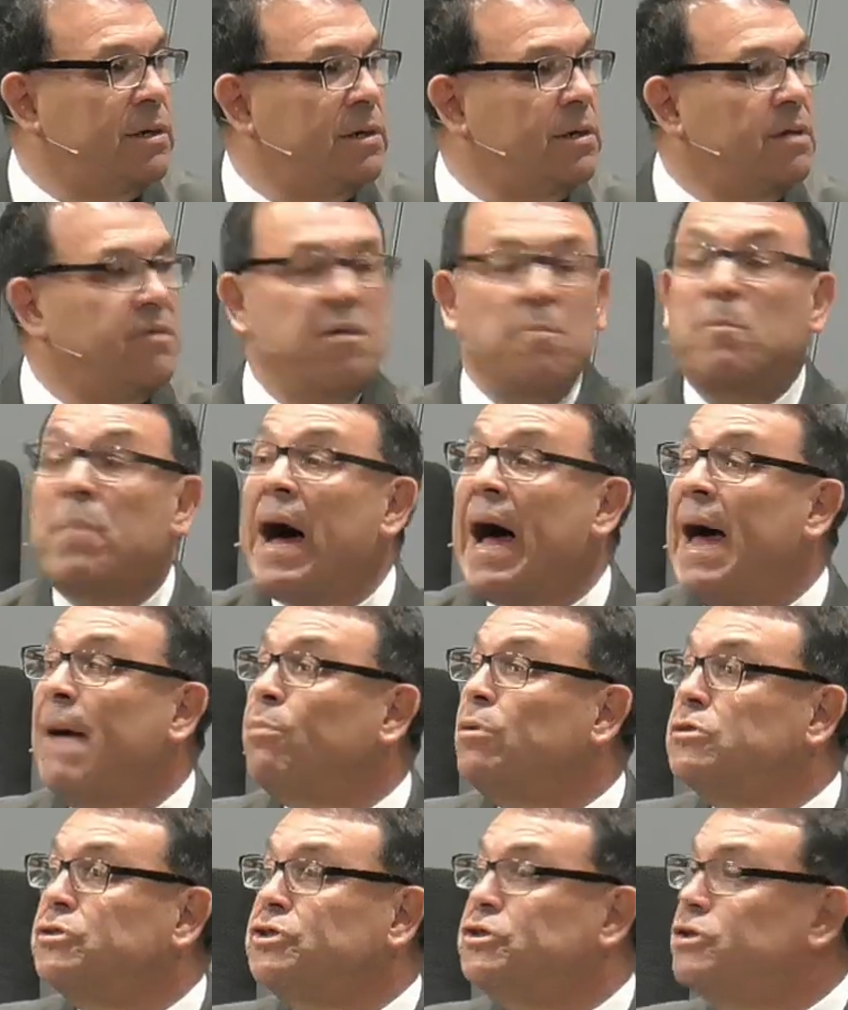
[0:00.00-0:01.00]
The
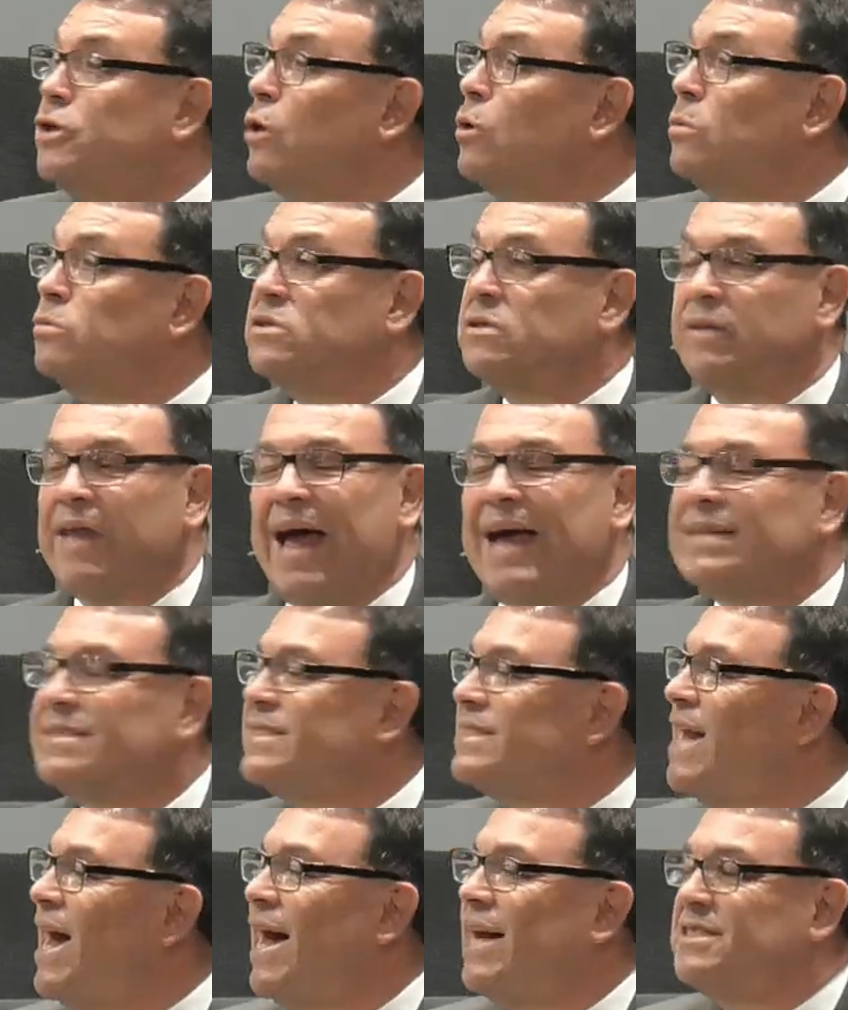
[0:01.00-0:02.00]
Bible shows that's
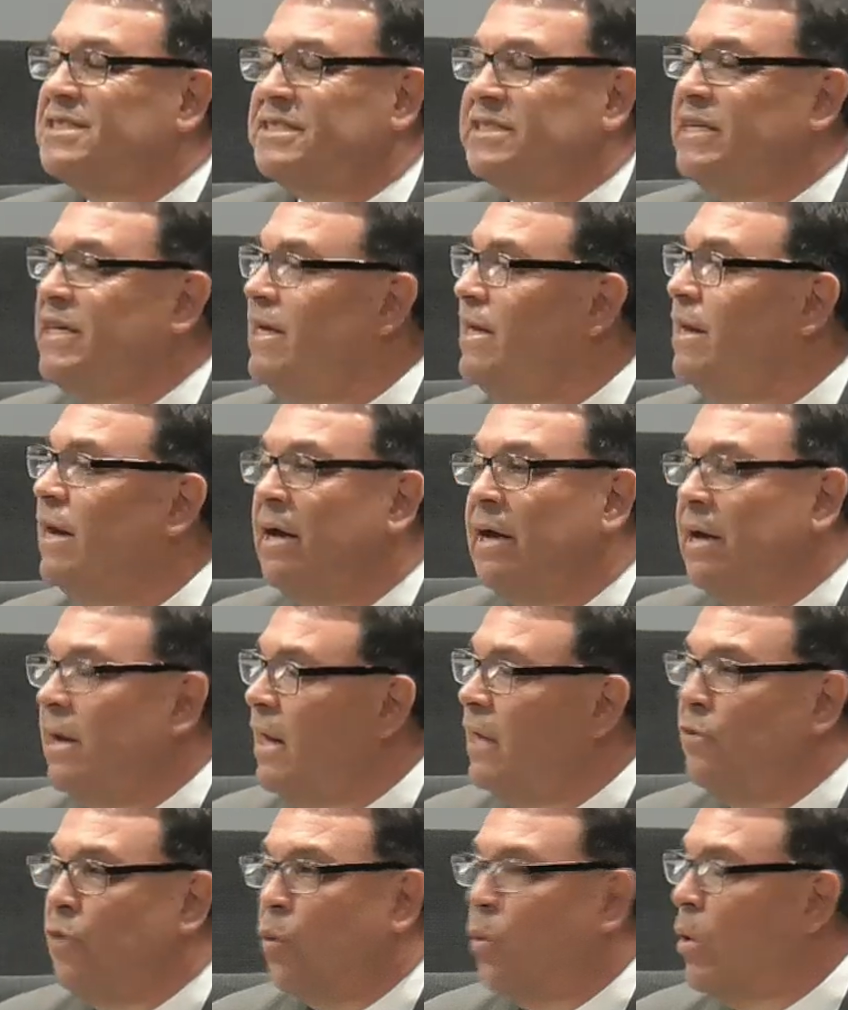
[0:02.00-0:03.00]
not seen
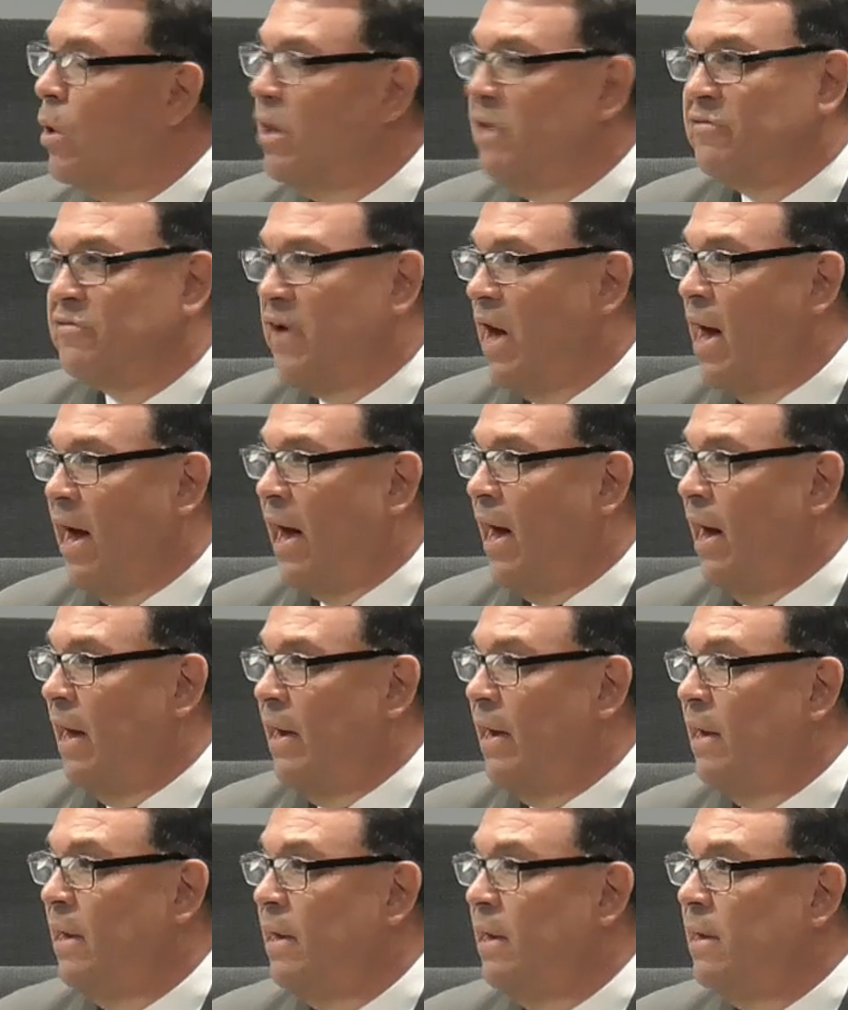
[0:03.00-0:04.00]
in the Word of God.
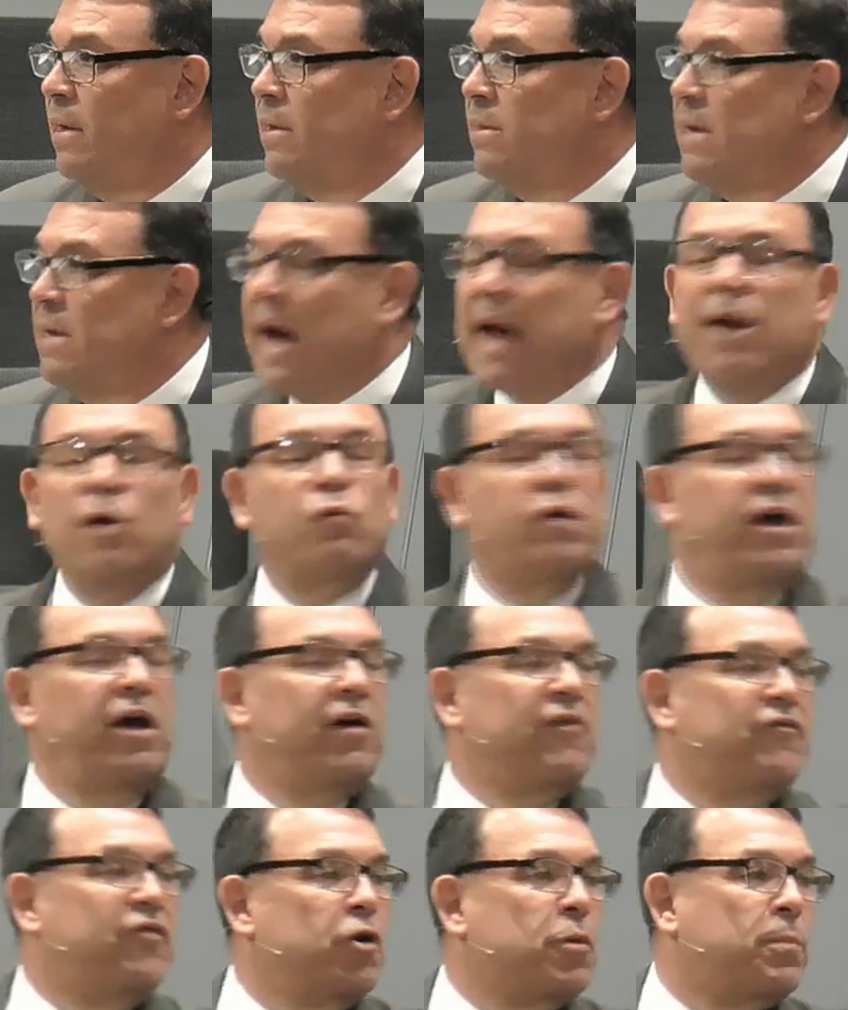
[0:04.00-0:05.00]
I don't care
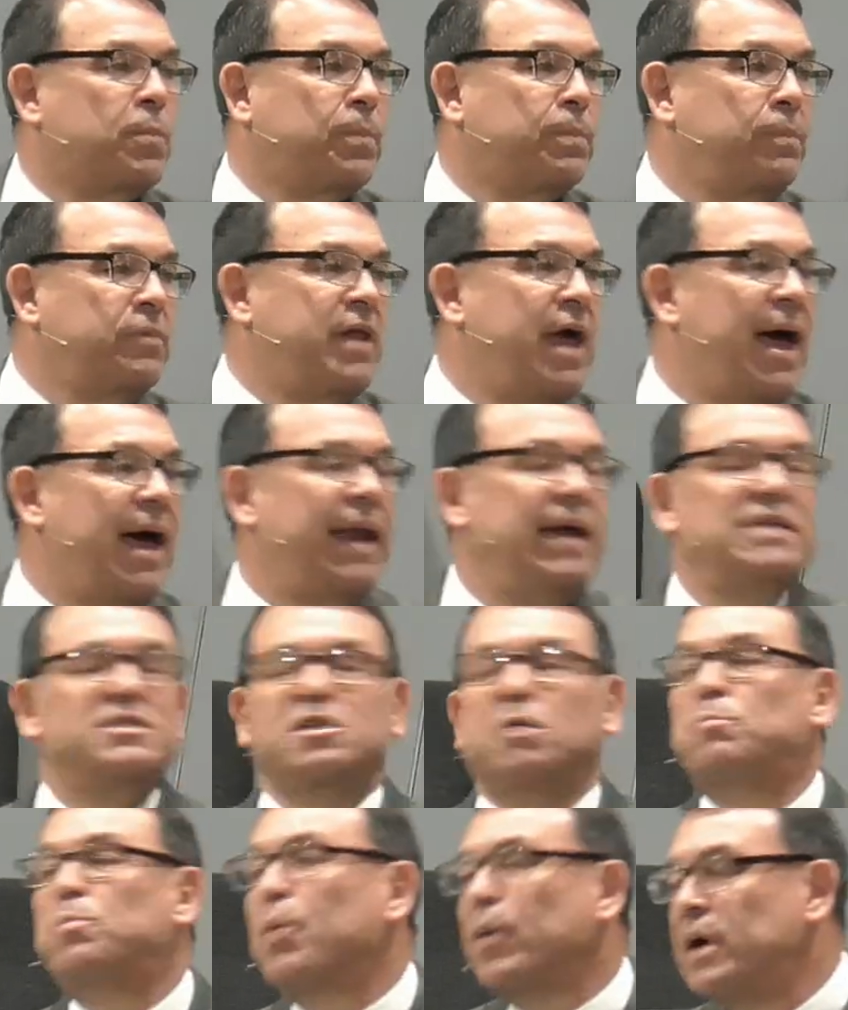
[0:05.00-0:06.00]
if your daddy's a
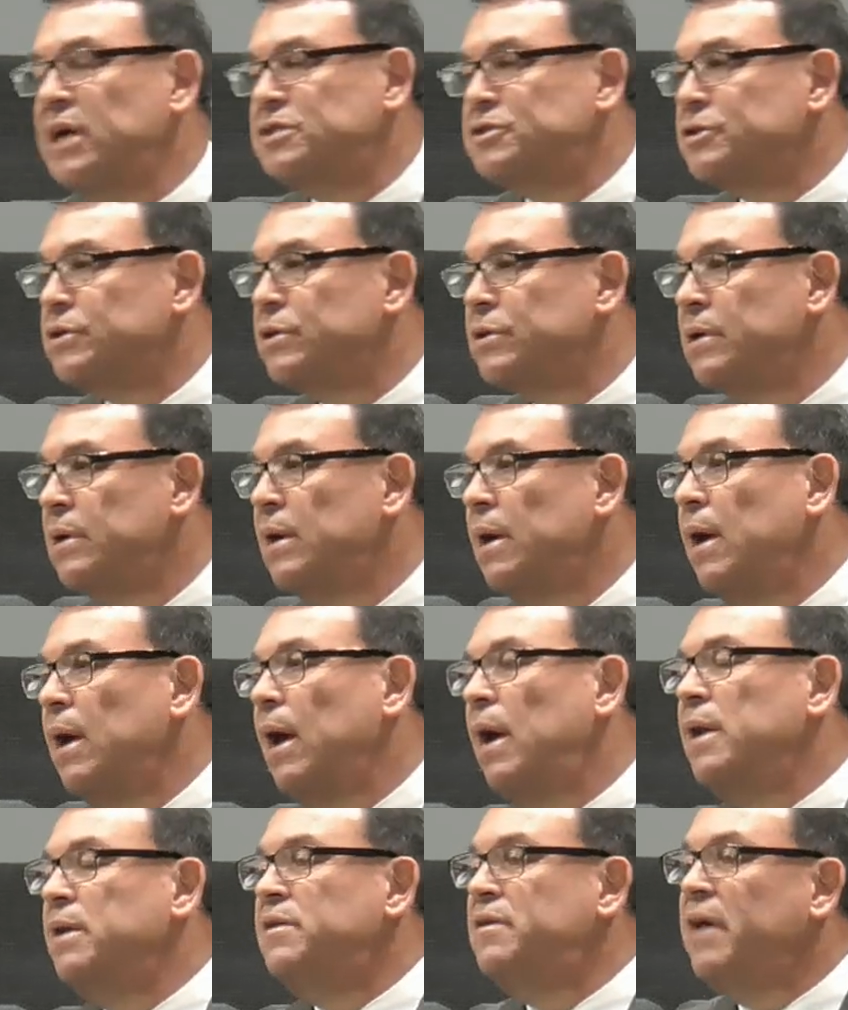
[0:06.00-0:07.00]
preacher,
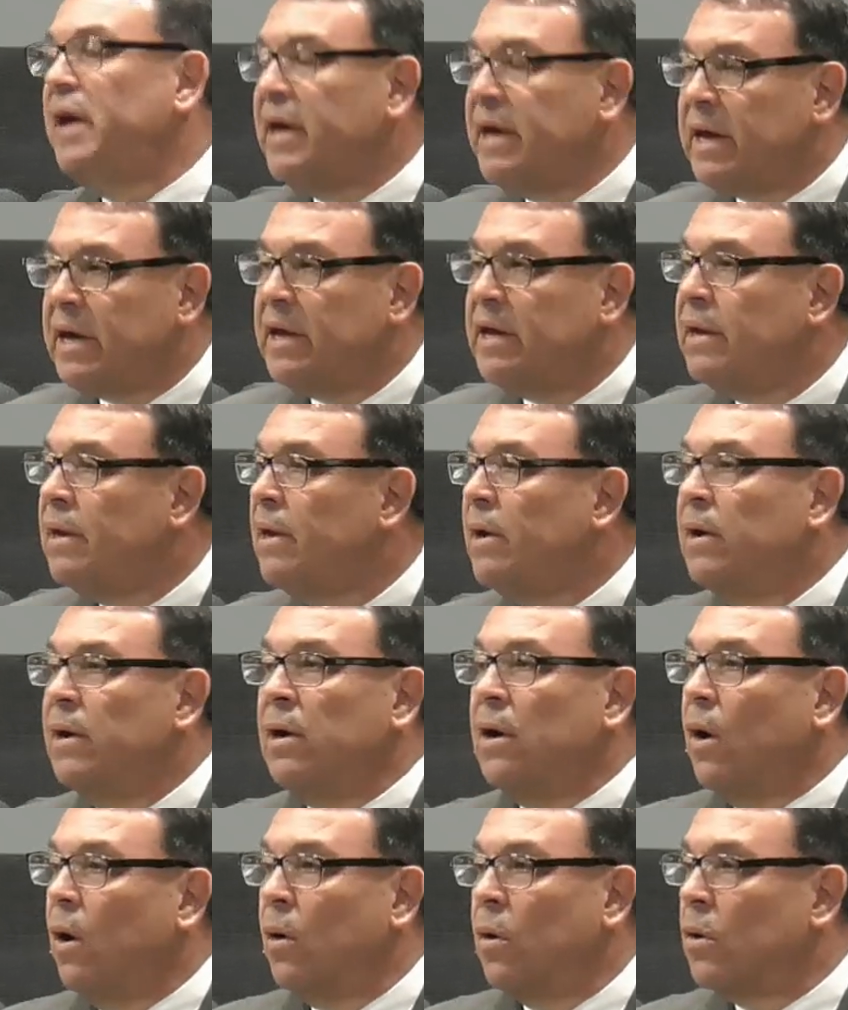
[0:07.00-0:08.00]
a deacon,
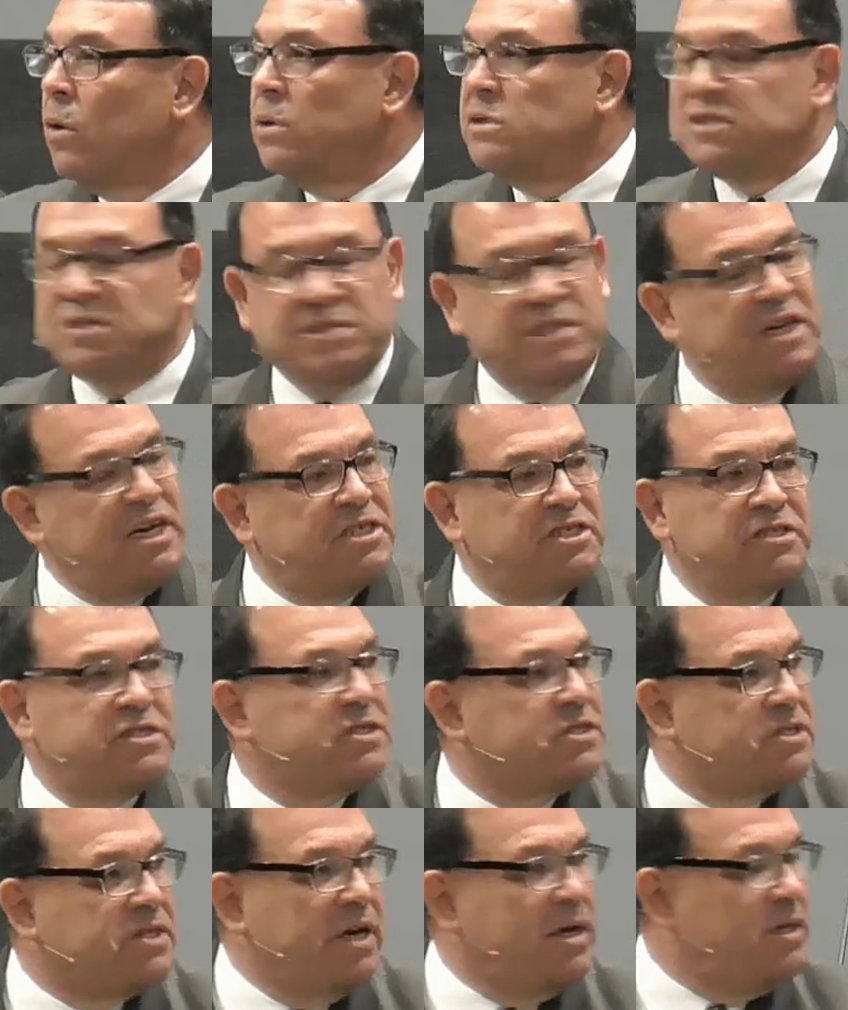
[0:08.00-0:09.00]
or teaches a
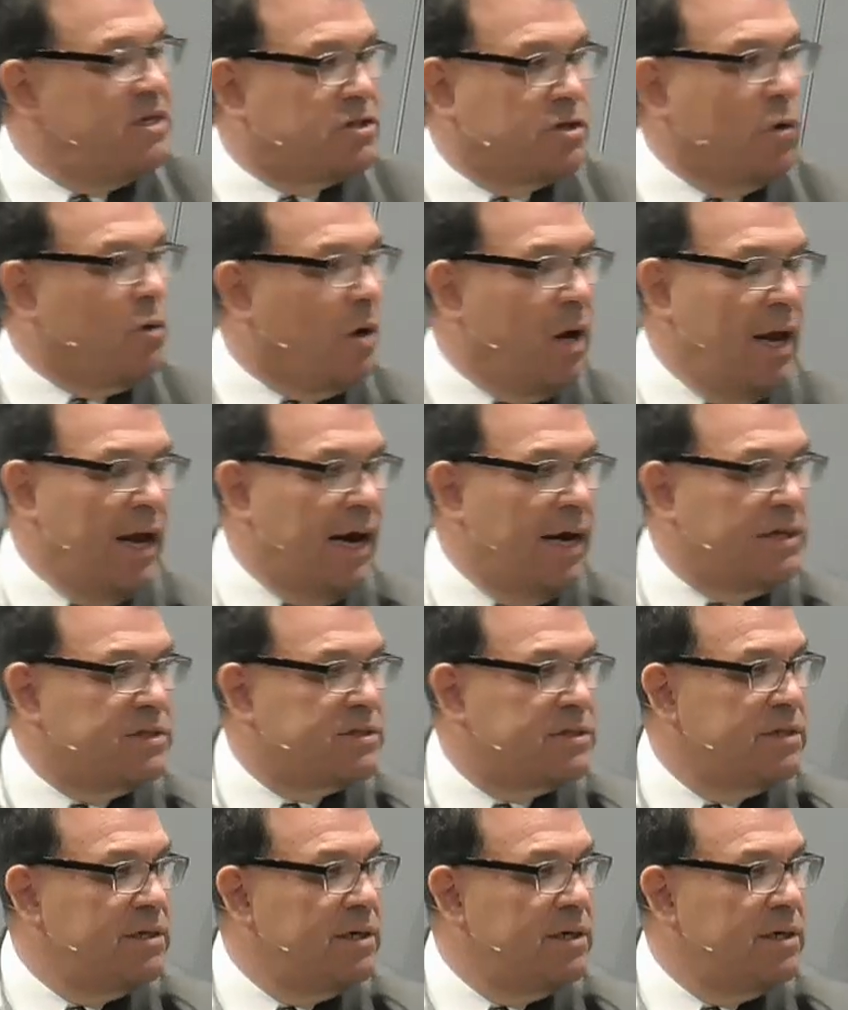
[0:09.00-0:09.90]
Sunday school class.